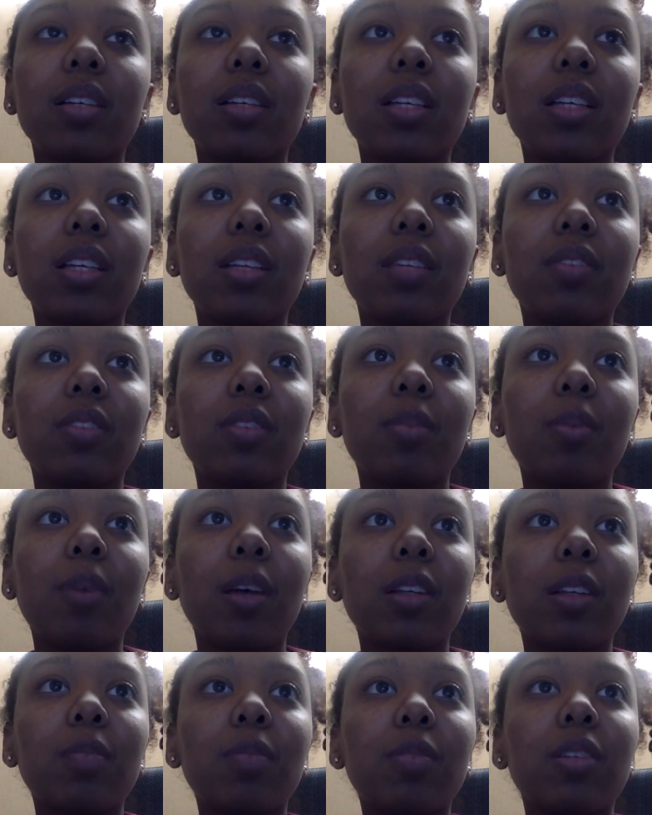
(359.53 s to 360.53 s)
gives the
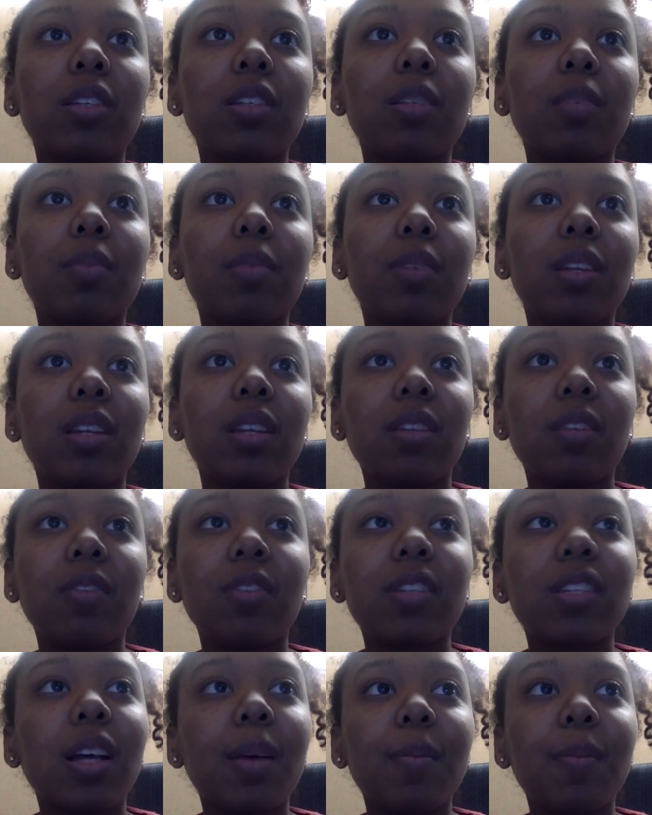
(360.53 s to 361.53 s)
possibilities of many
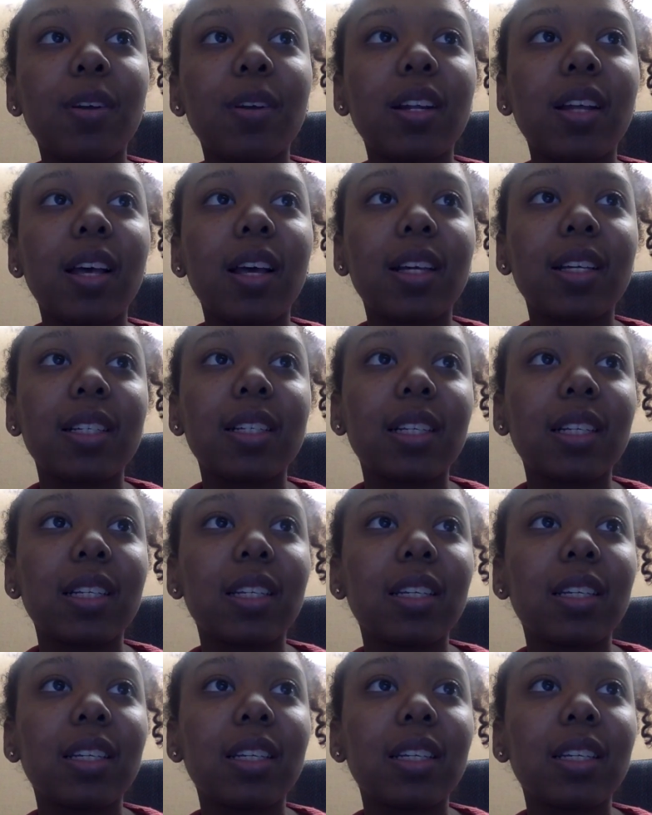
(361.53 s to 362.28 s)
different cyber attacks and